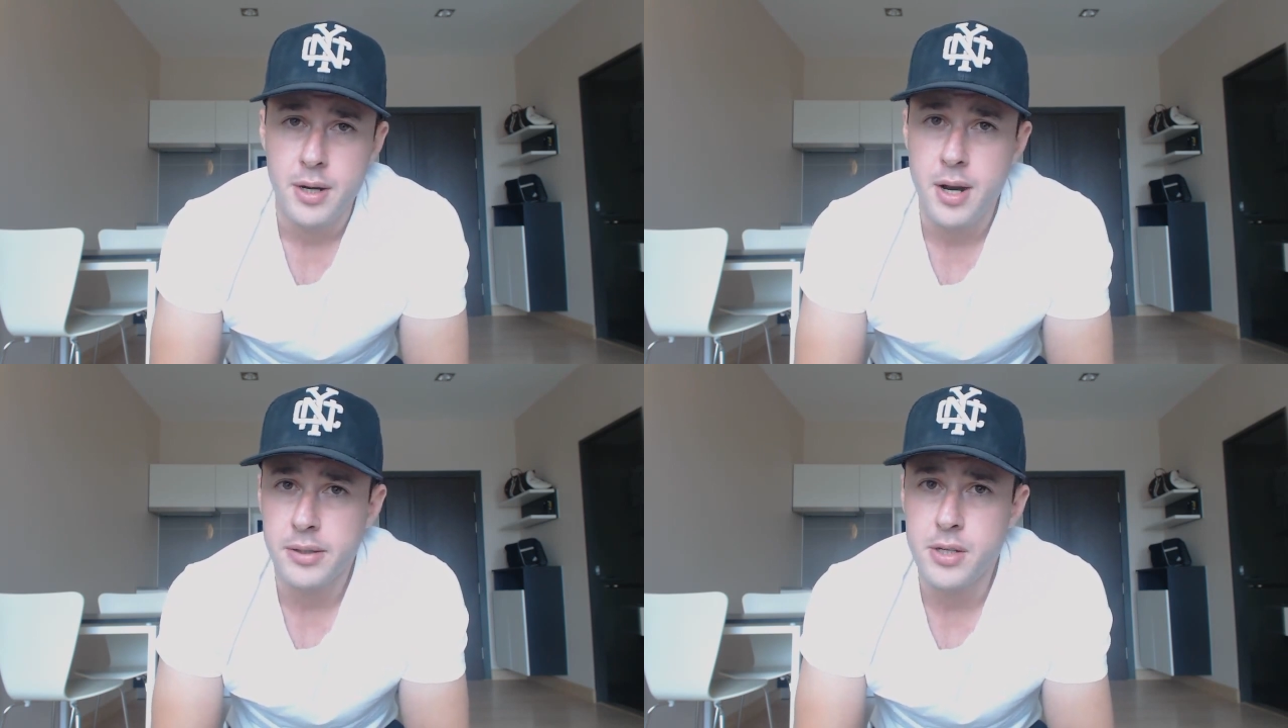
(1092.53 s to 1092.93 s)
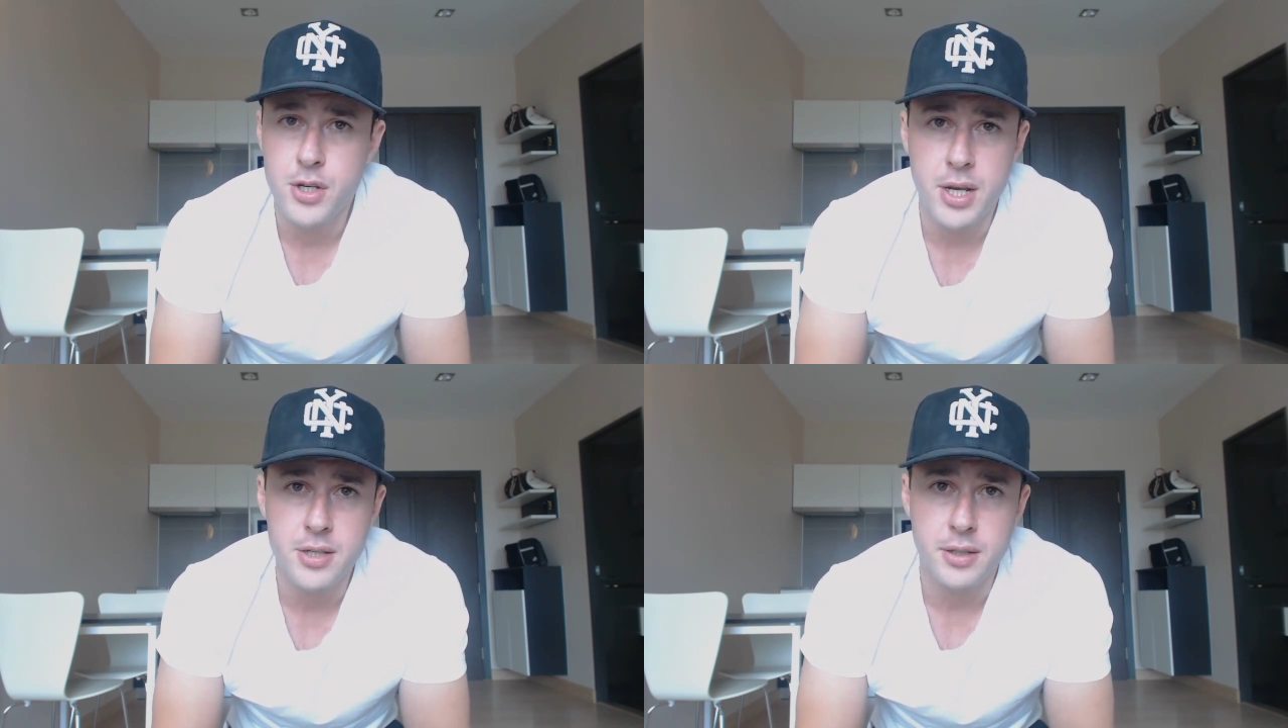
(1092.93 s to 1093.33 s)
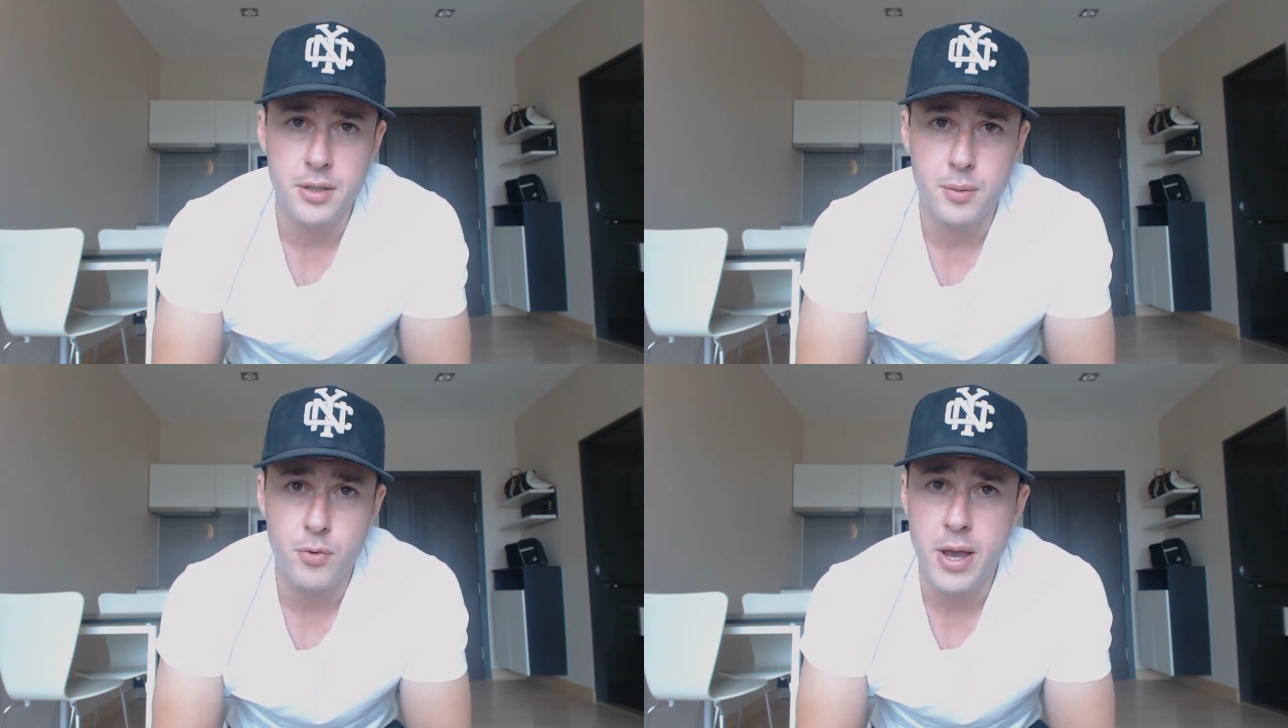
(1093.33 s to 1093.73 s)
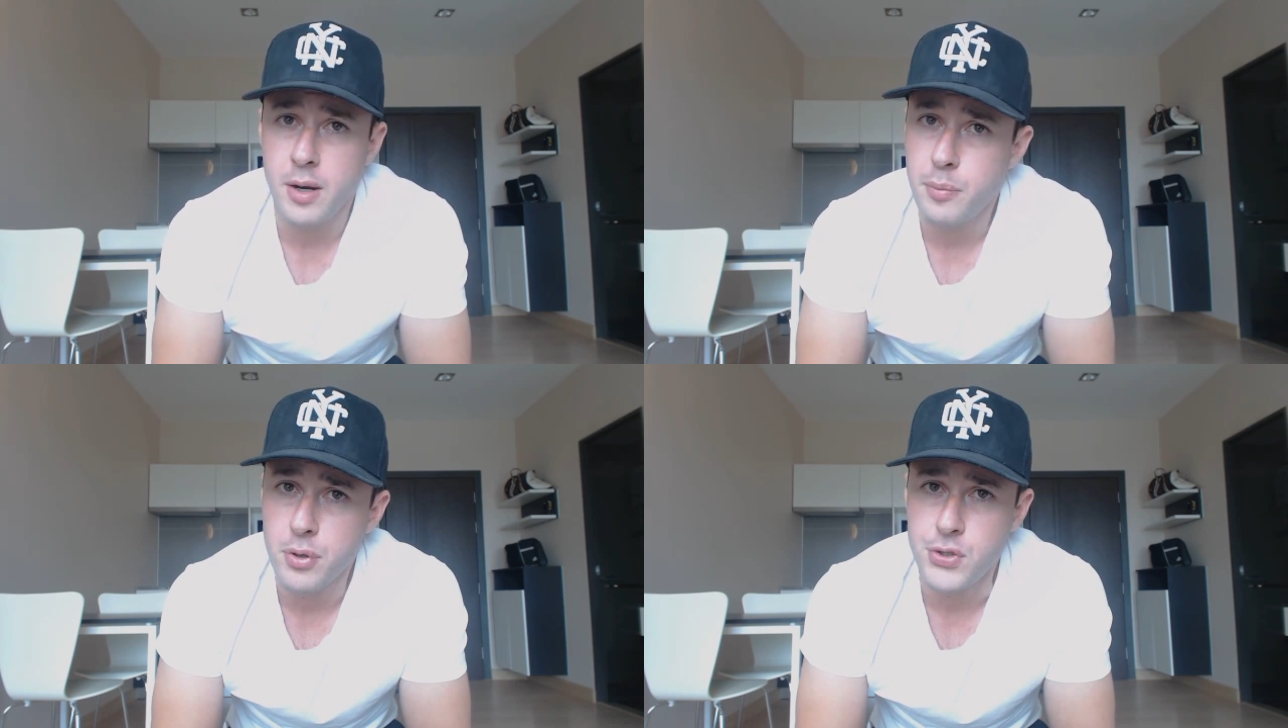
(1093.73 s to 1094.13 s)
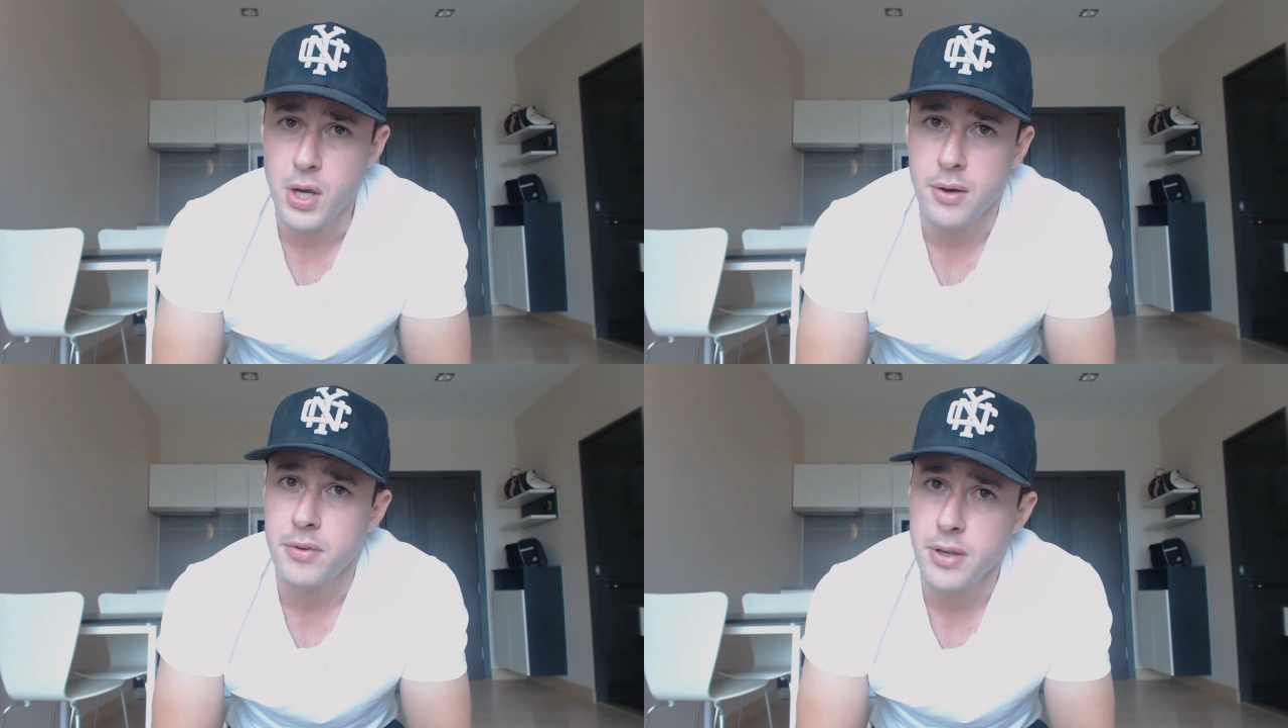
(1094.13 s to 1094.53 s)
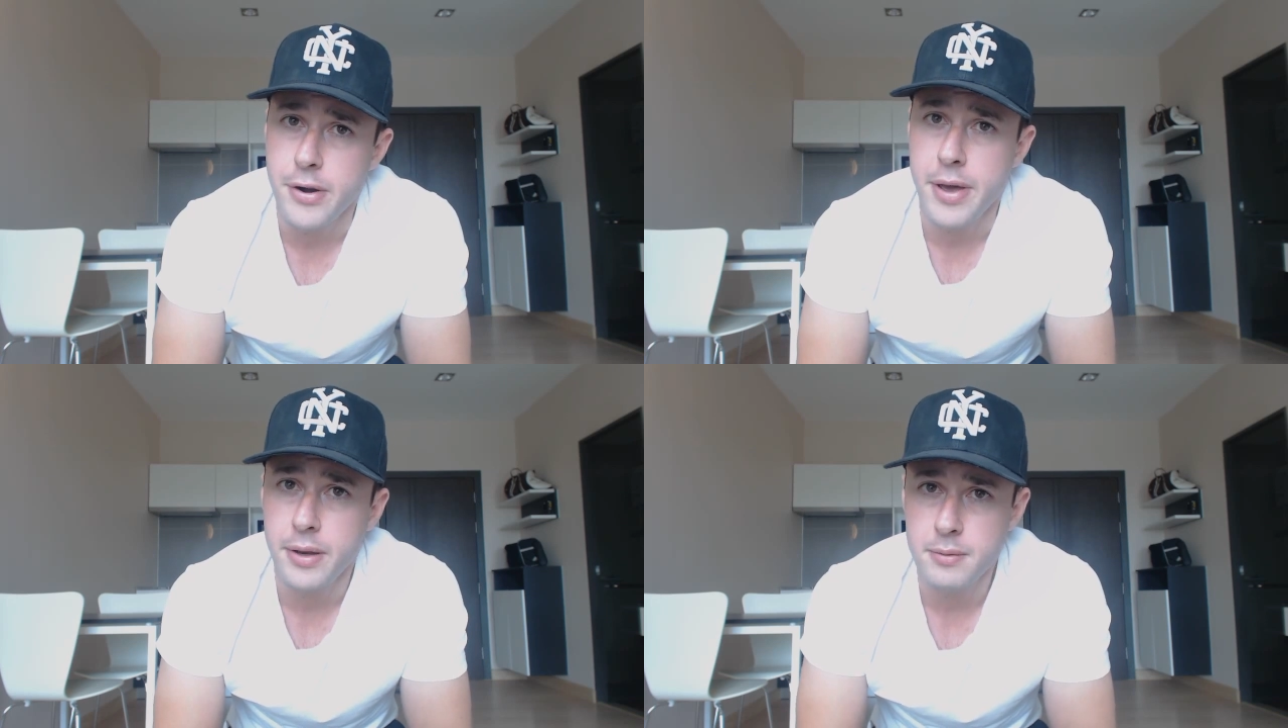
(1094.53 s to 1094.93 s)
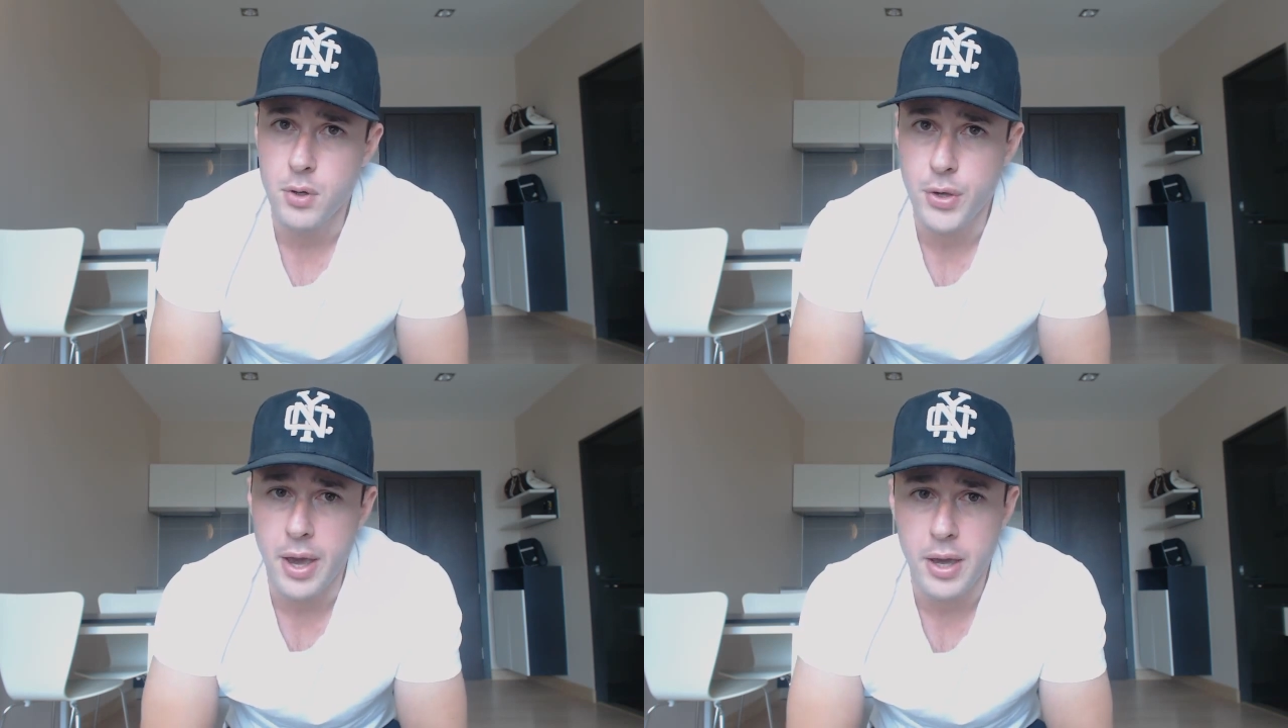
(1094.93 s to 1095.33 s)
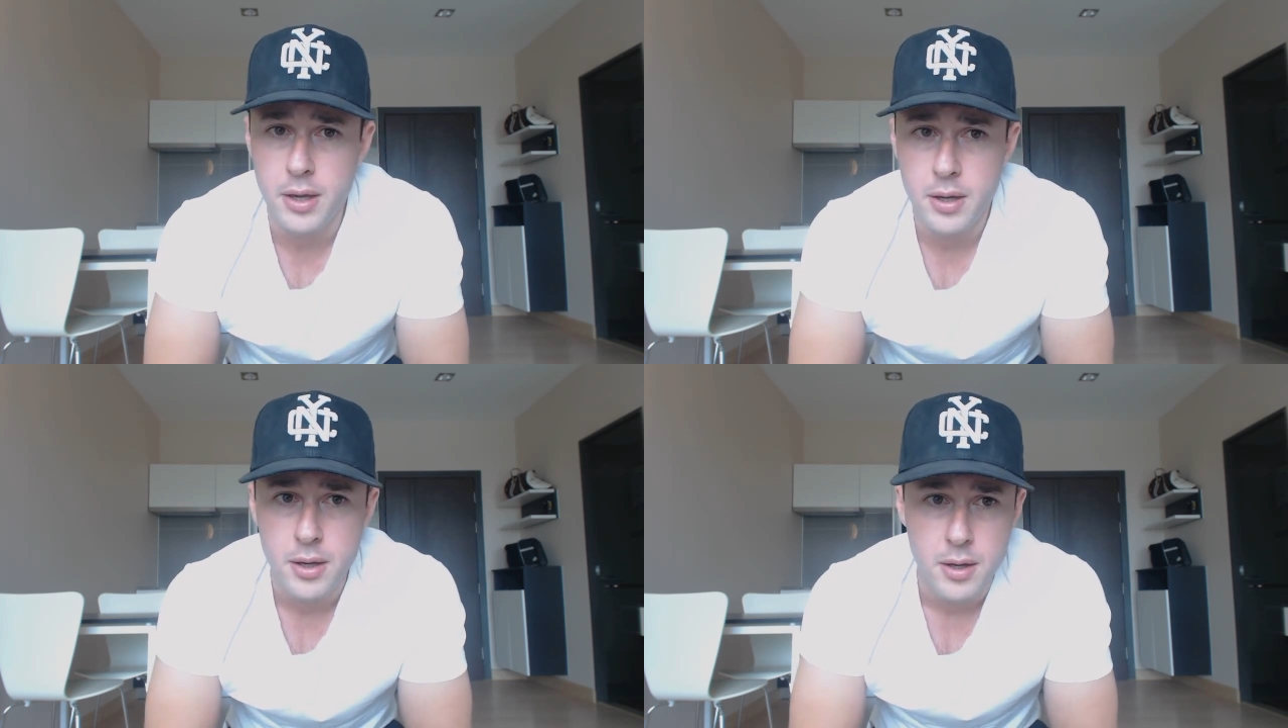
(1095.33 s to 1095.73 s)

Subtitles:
not to chasing some random pussy off the internet. Okay.